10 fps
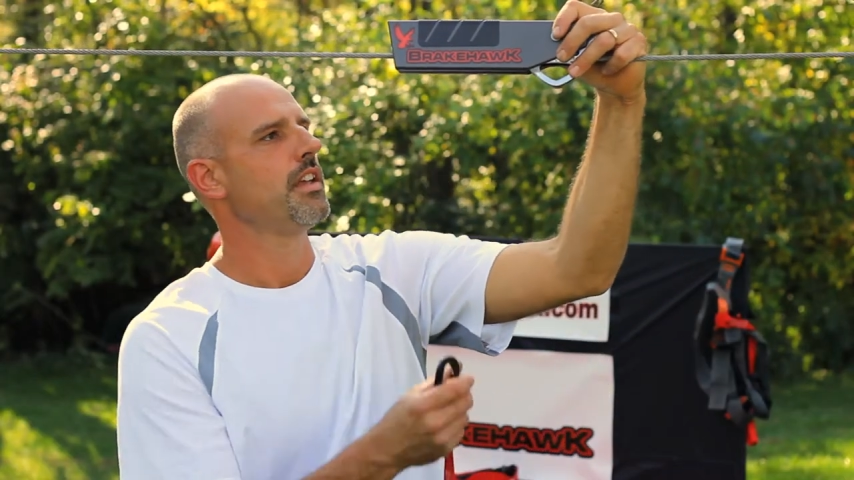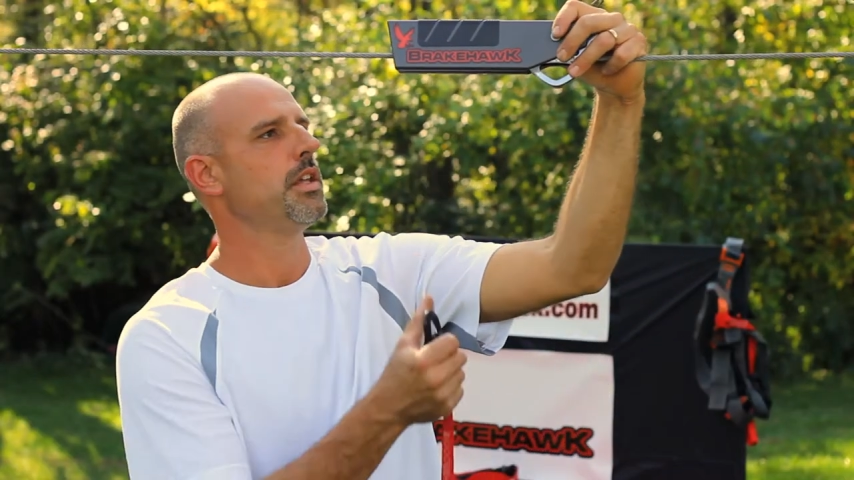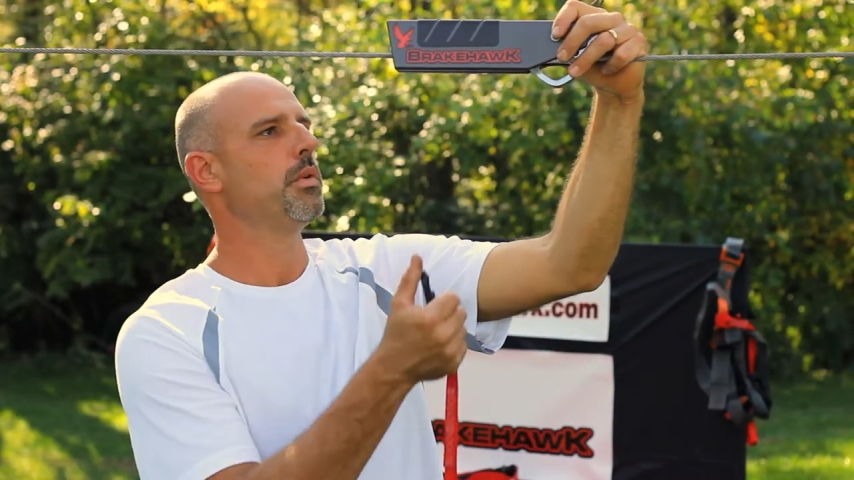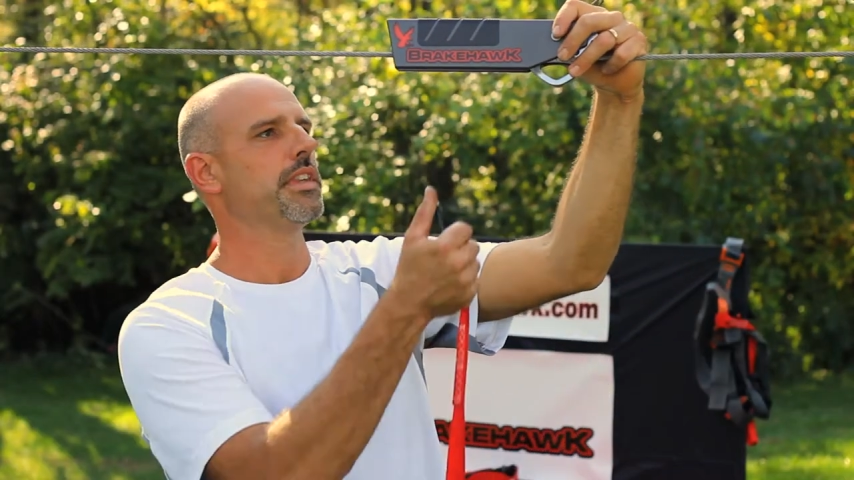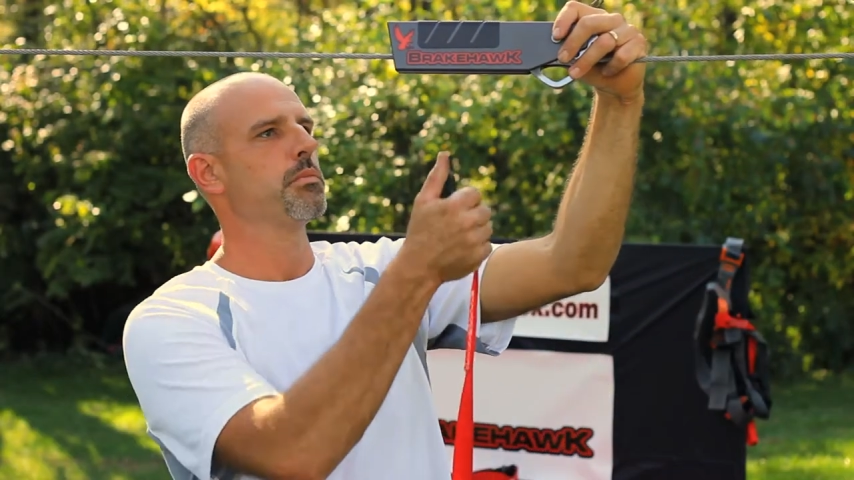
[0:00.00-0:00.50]

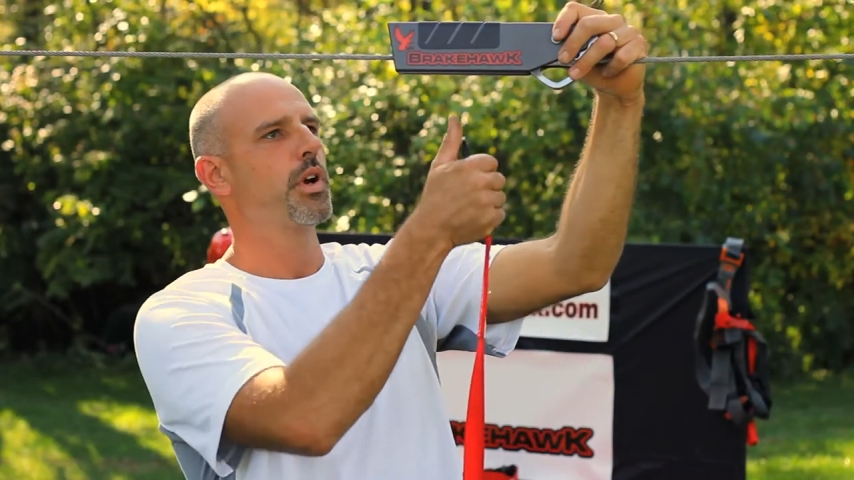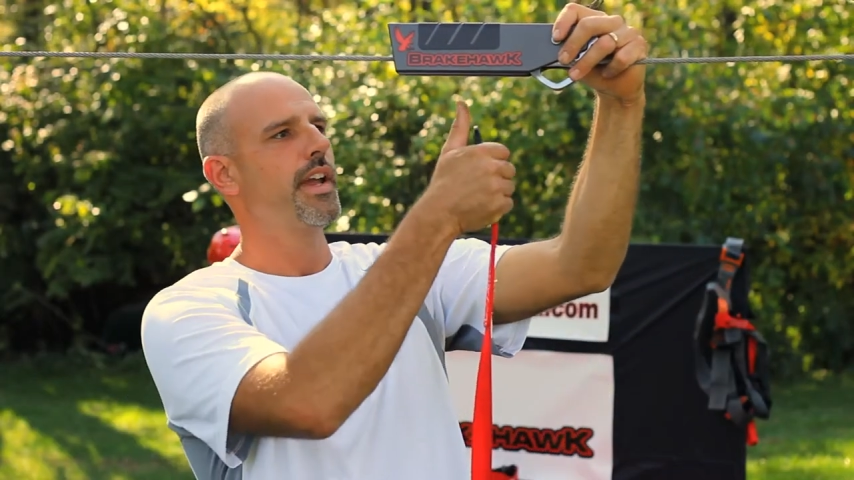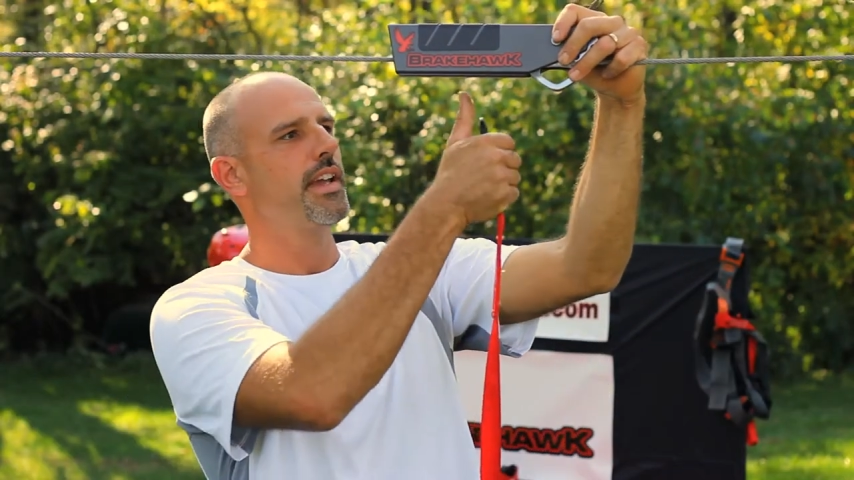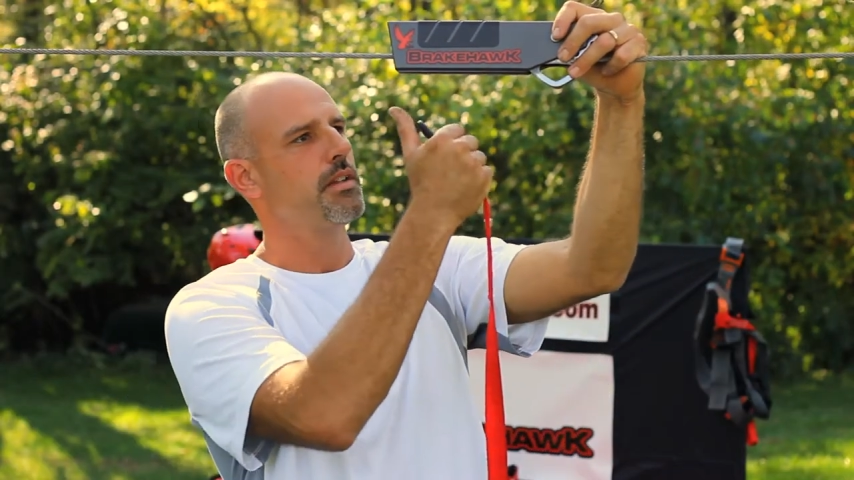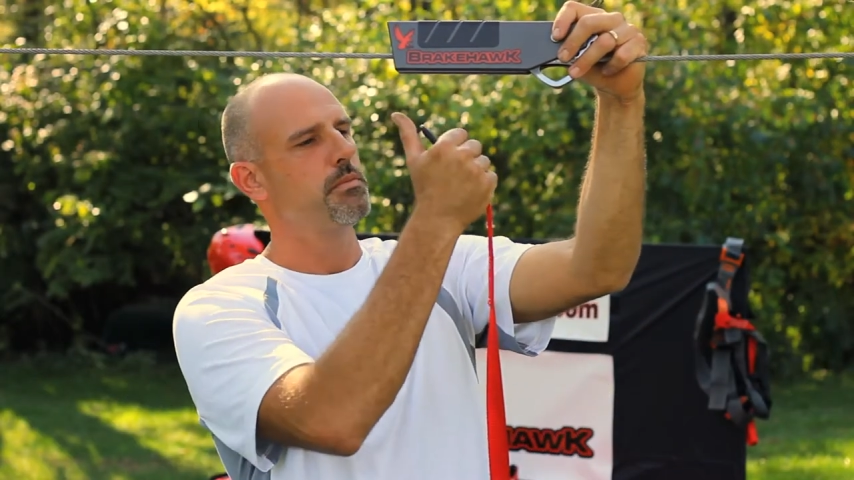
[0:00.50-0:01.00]
You want the
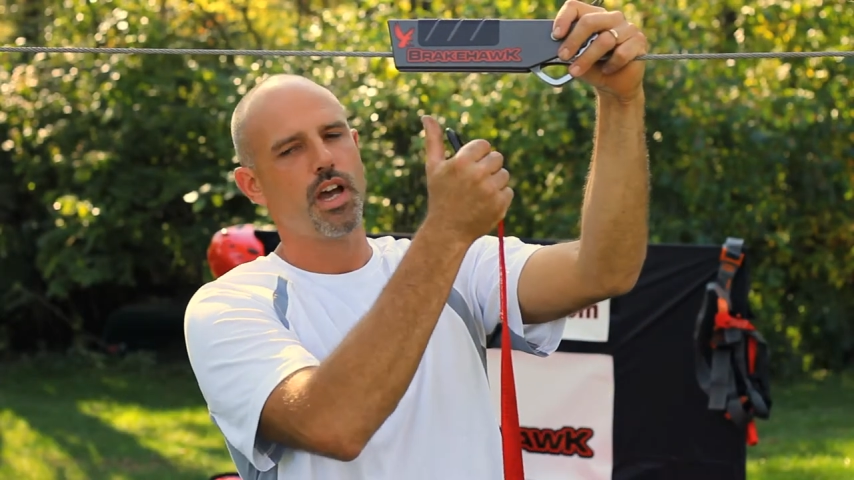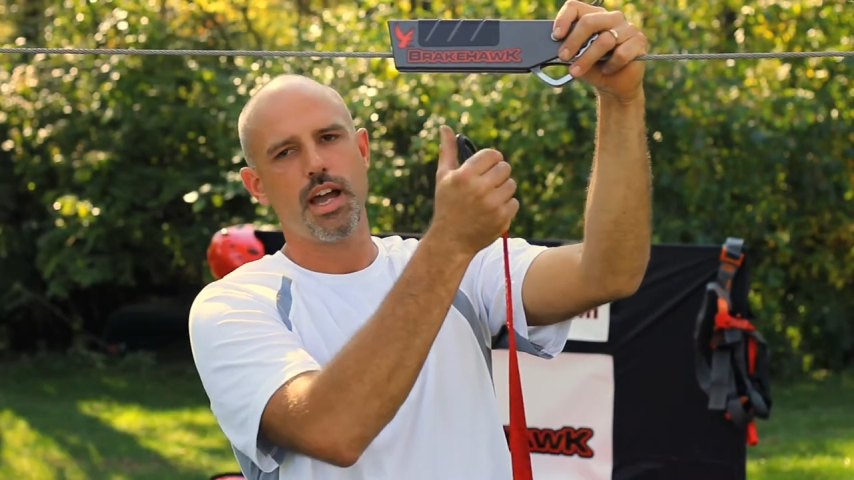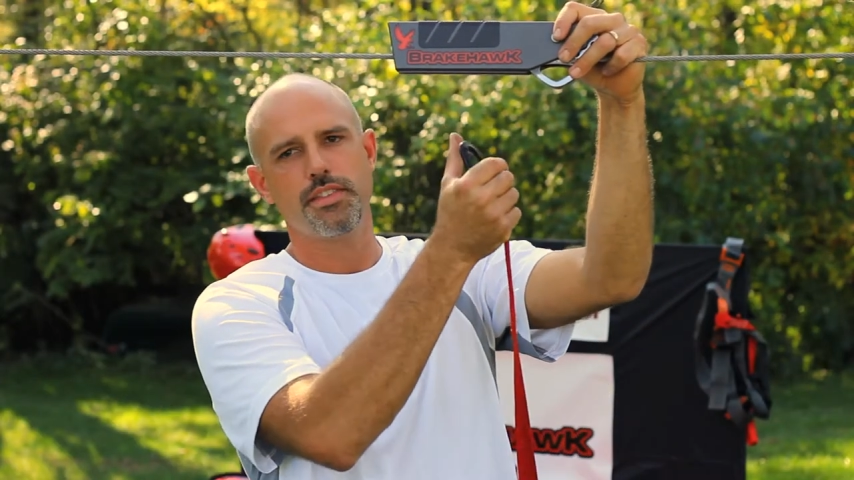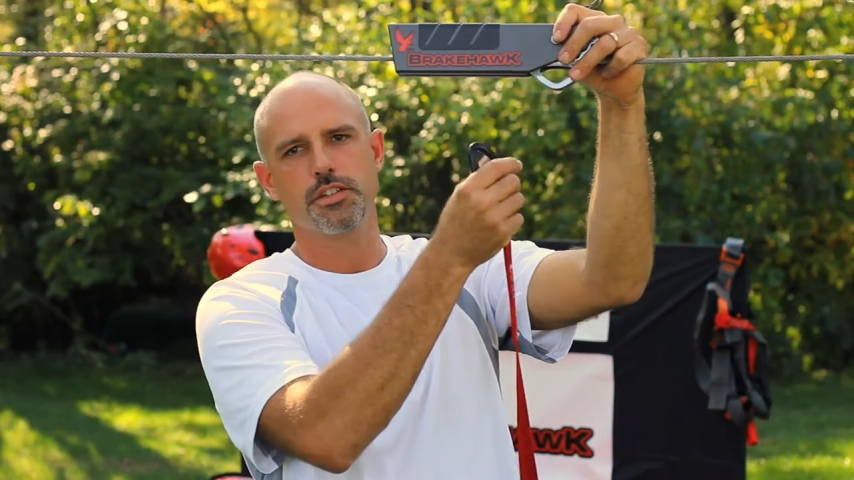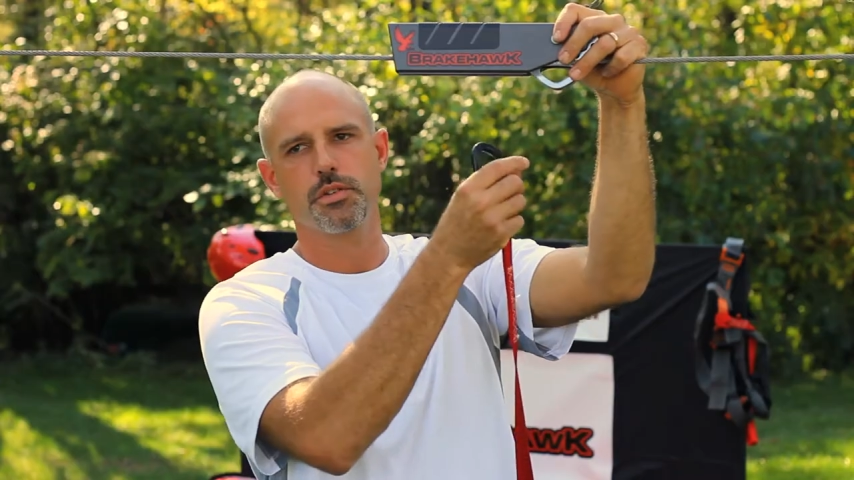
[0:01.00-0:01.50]
brake behind the